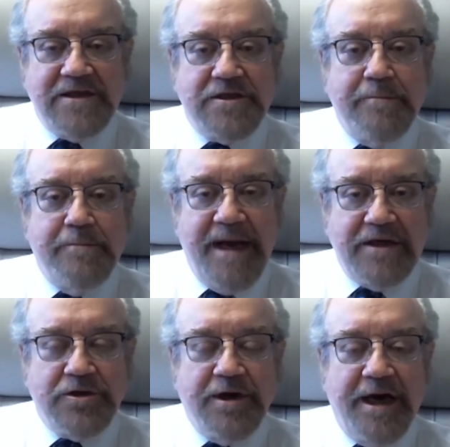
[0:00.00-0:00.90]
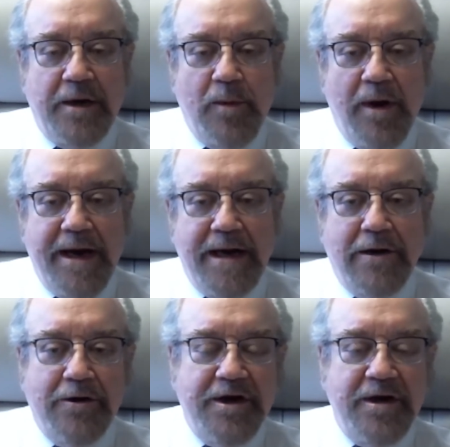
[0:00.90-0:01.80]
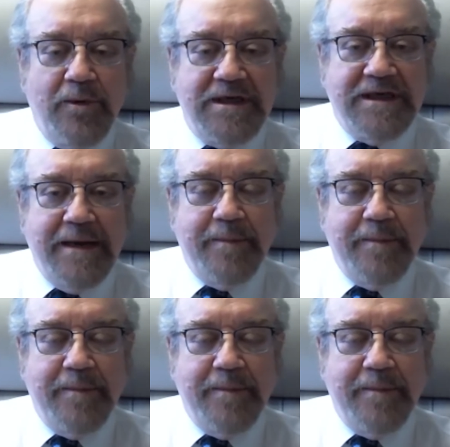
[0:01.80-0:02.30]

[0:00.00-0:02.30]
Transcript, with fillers: some major headway in learning what type